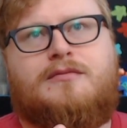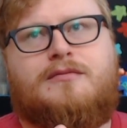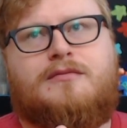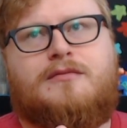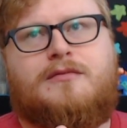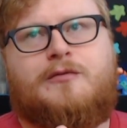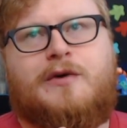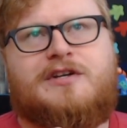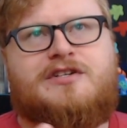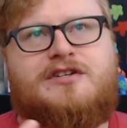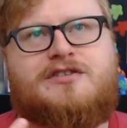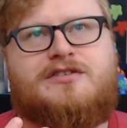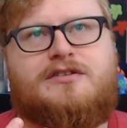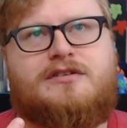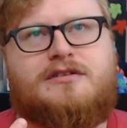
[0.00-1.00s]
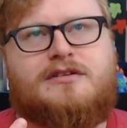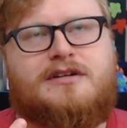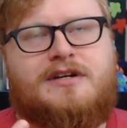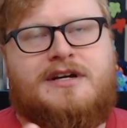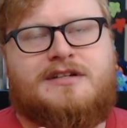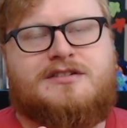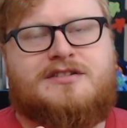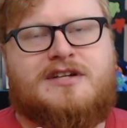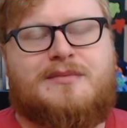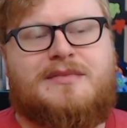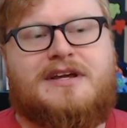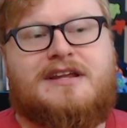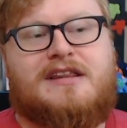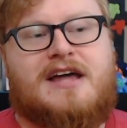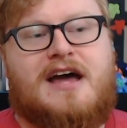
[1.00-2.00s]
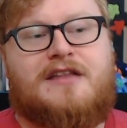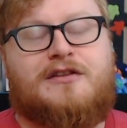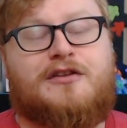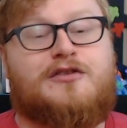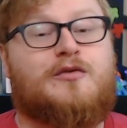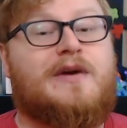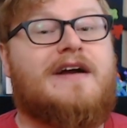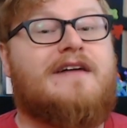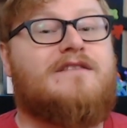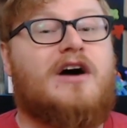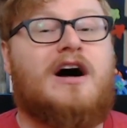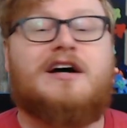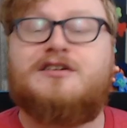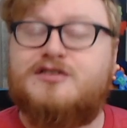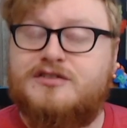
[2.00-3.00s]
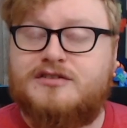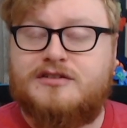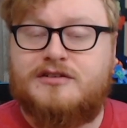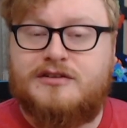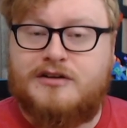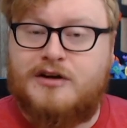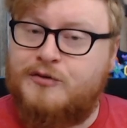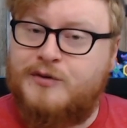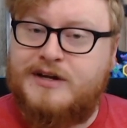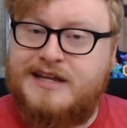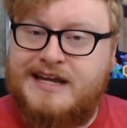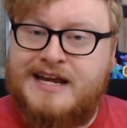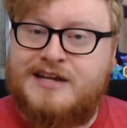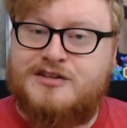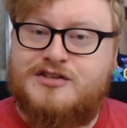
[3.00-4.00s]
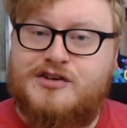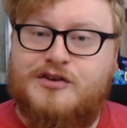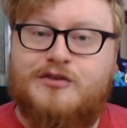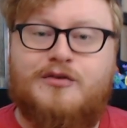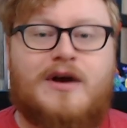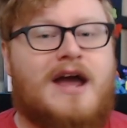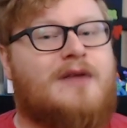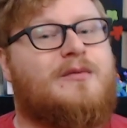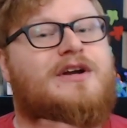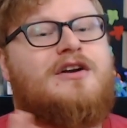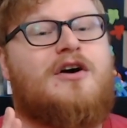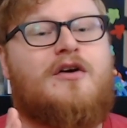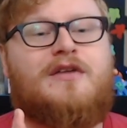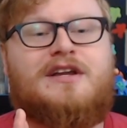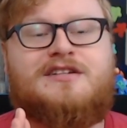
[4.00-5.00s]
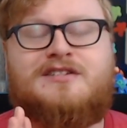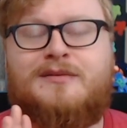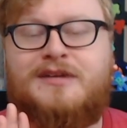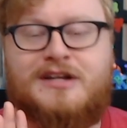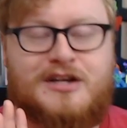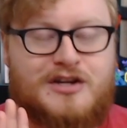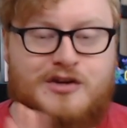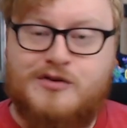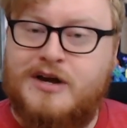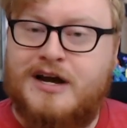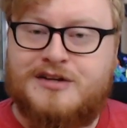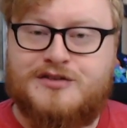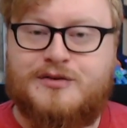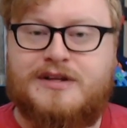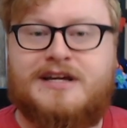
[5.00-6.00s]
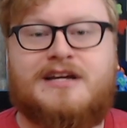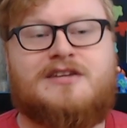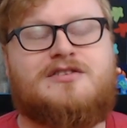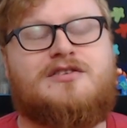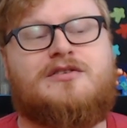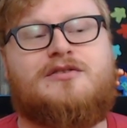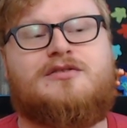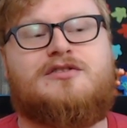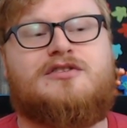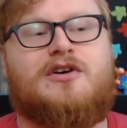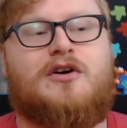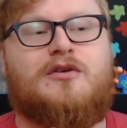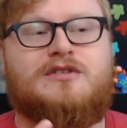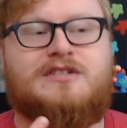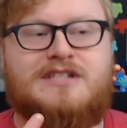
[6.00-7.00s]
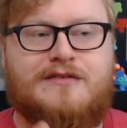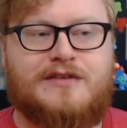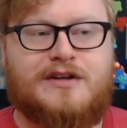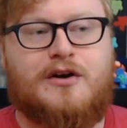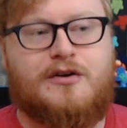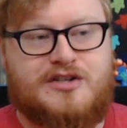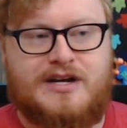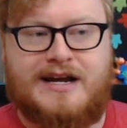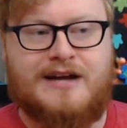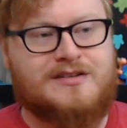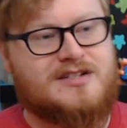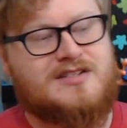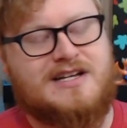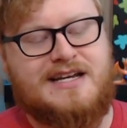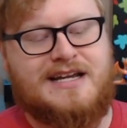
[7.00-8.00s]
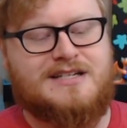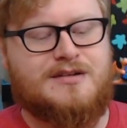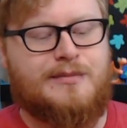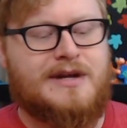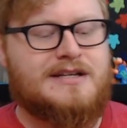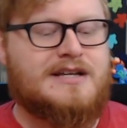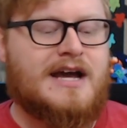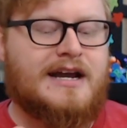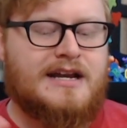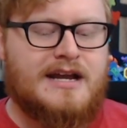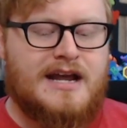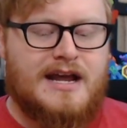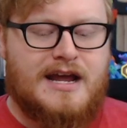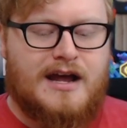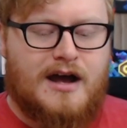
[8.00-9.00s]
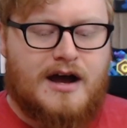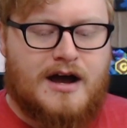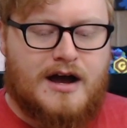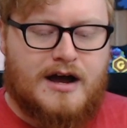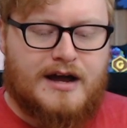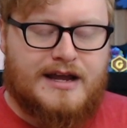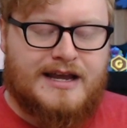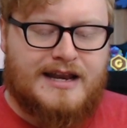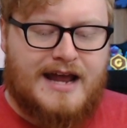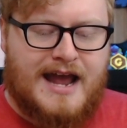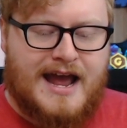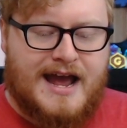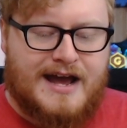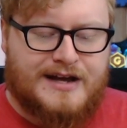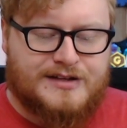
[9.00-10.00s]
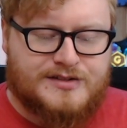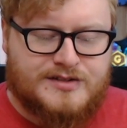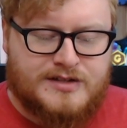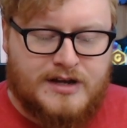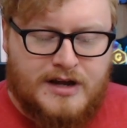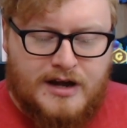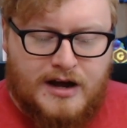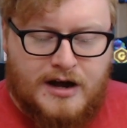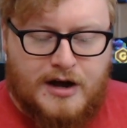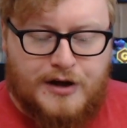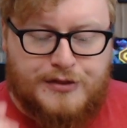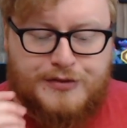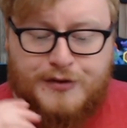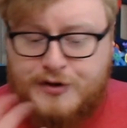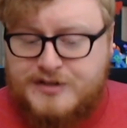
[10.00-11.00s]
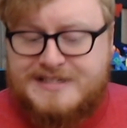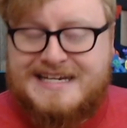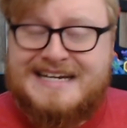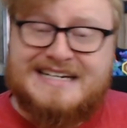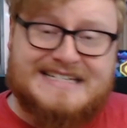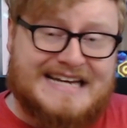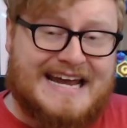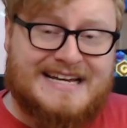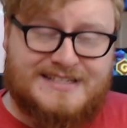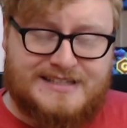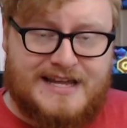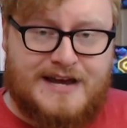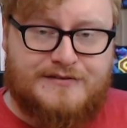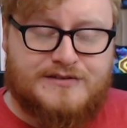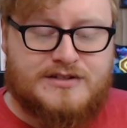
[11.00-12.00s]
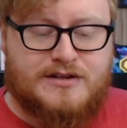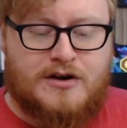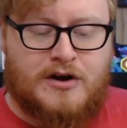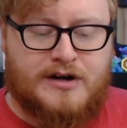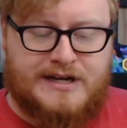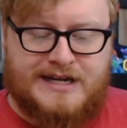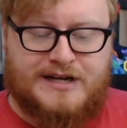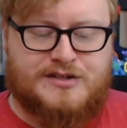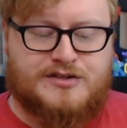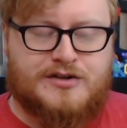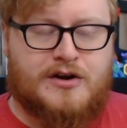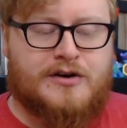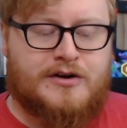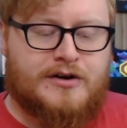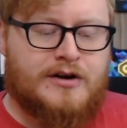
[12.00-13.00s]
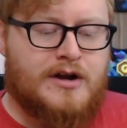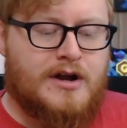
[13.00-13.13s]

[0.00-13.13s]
which is it's something that the three of us are really into, and we know that it's something that you guys are really into. So definitely go check out Descent into Midnight. It has 13 days left on Kickstarter.